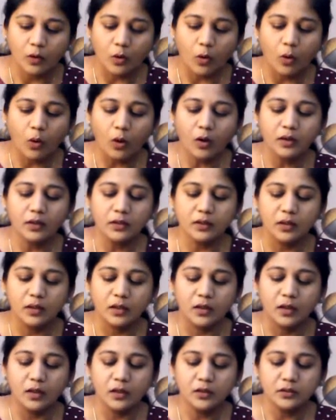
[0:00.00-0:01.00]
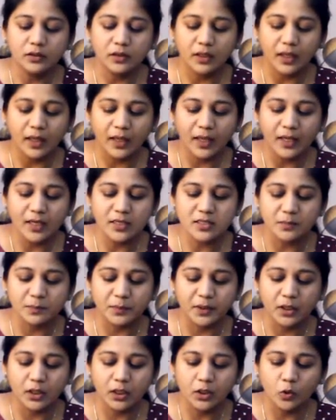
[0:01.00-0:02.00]
or a
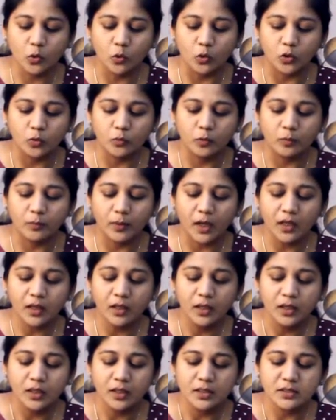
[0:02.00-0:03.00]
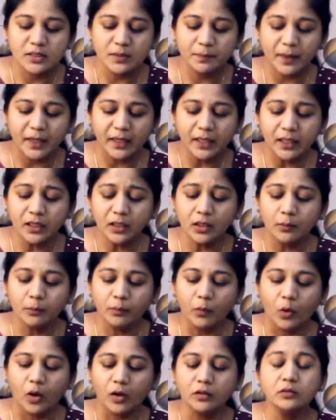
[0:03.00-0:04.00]
atypical coloboma, depending
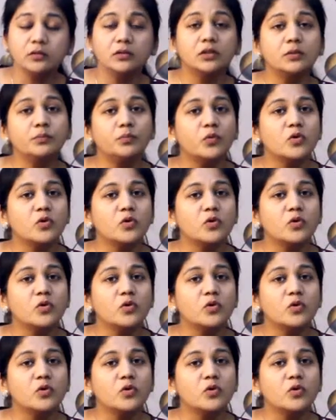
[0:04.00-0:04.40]
upon the